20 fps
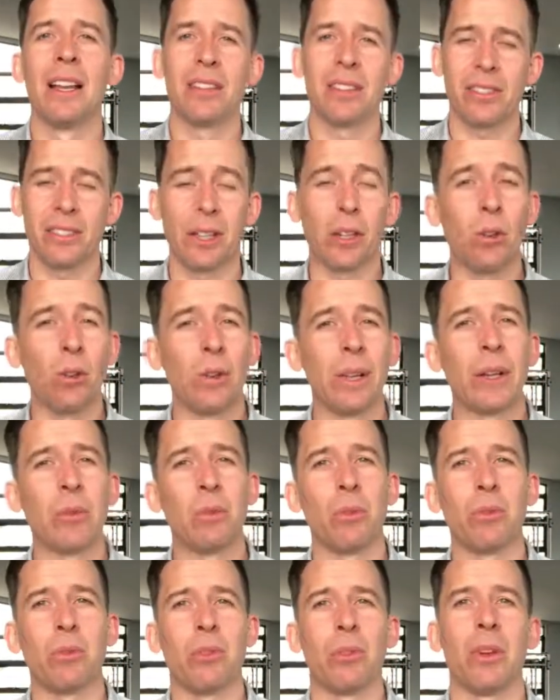still all
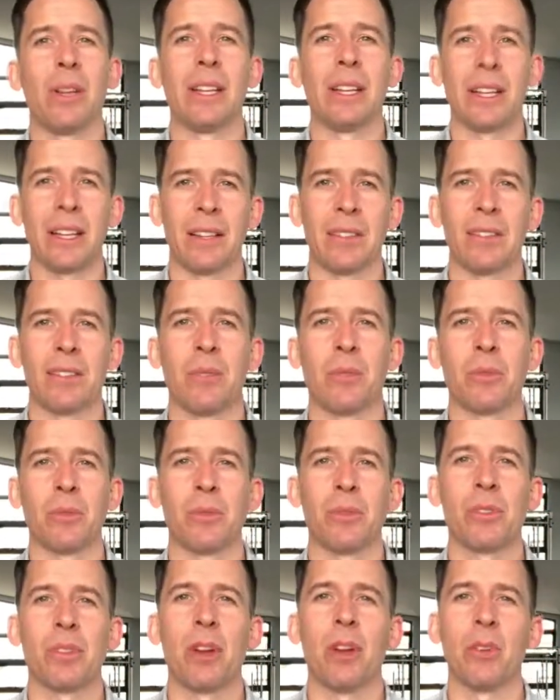equal 30 and get similar
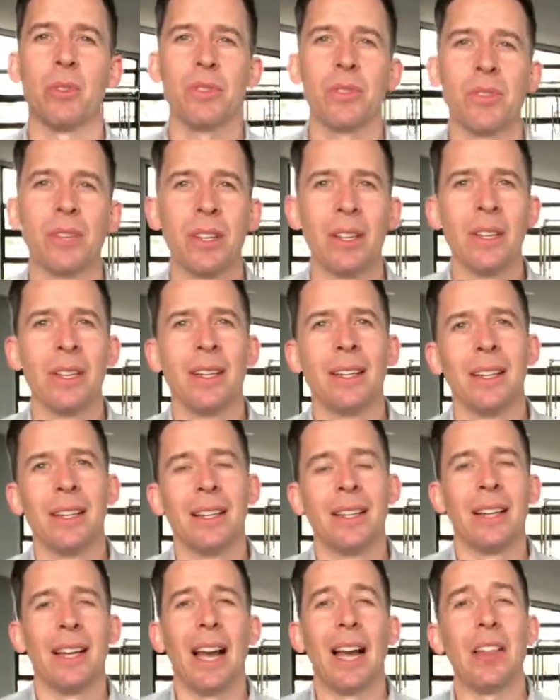results.
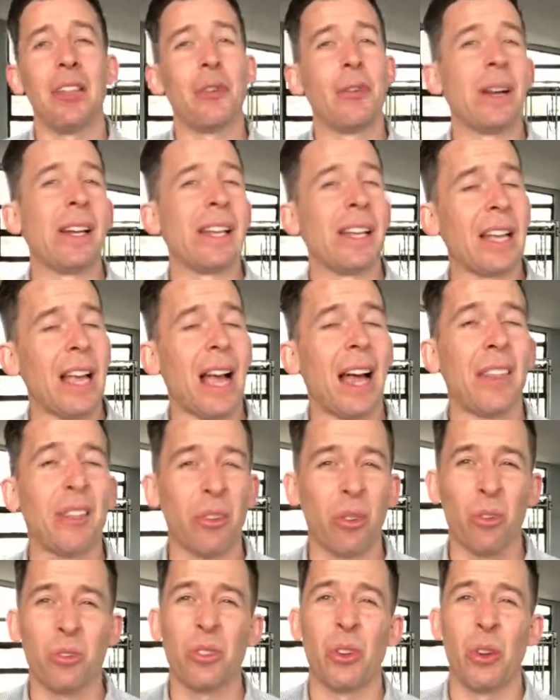Are there any other
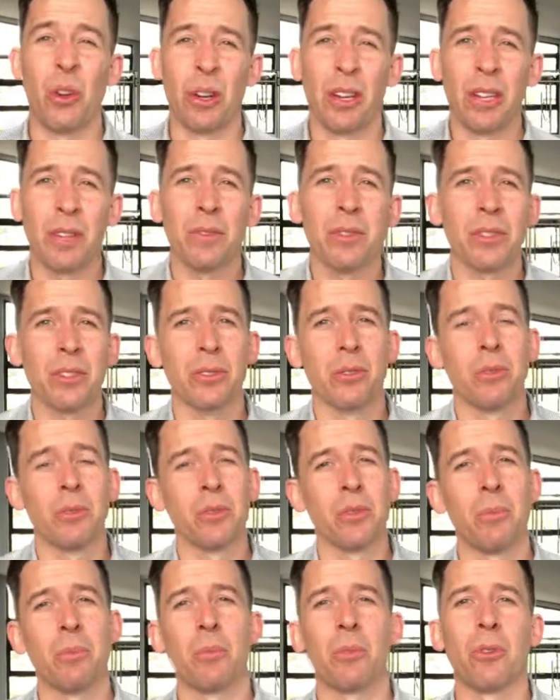alternatives to
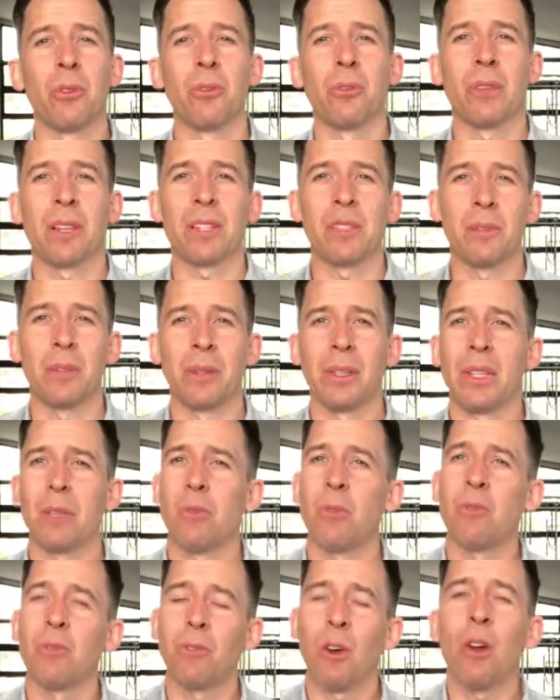improve flexibility?
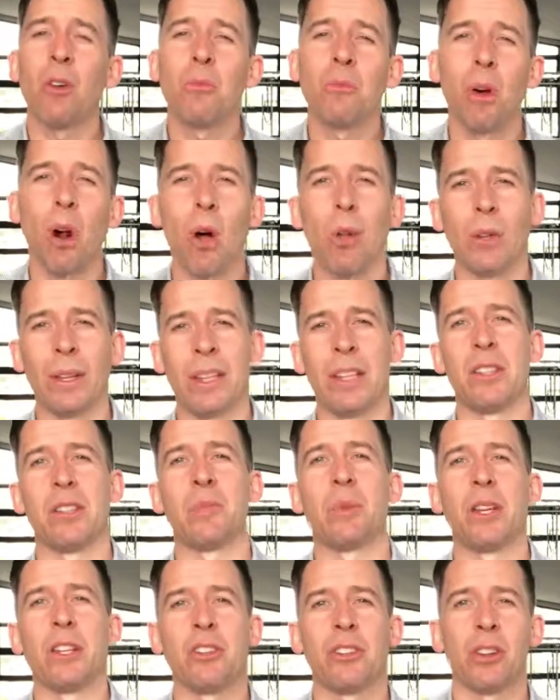Well, foam rolling has
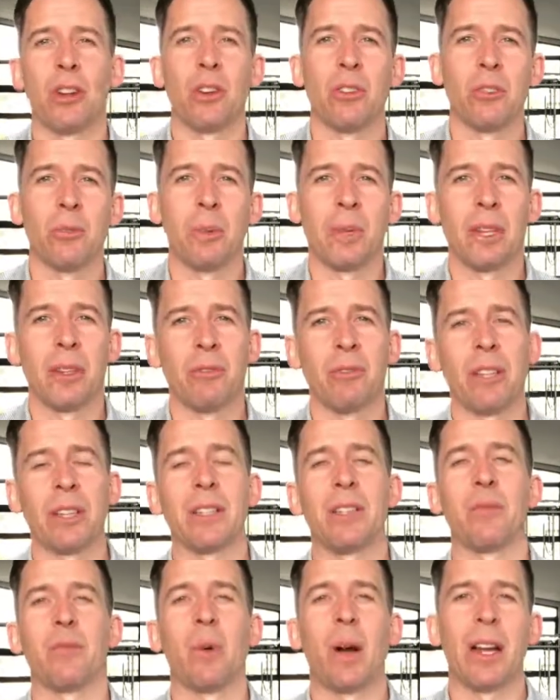been shown to be an
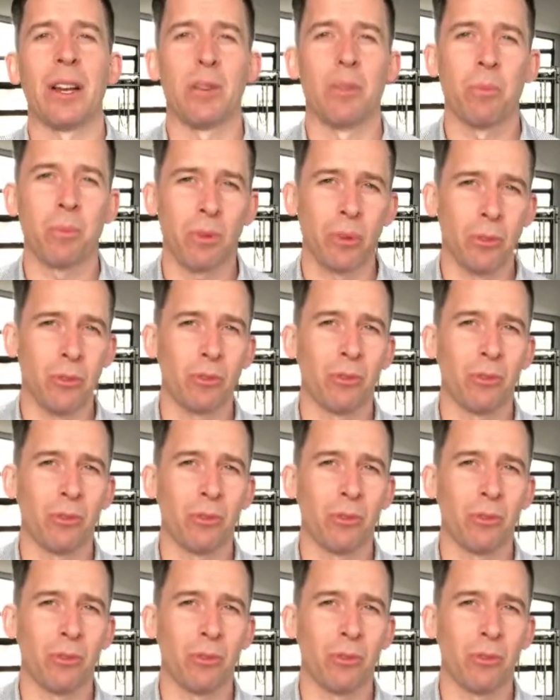effective way to improve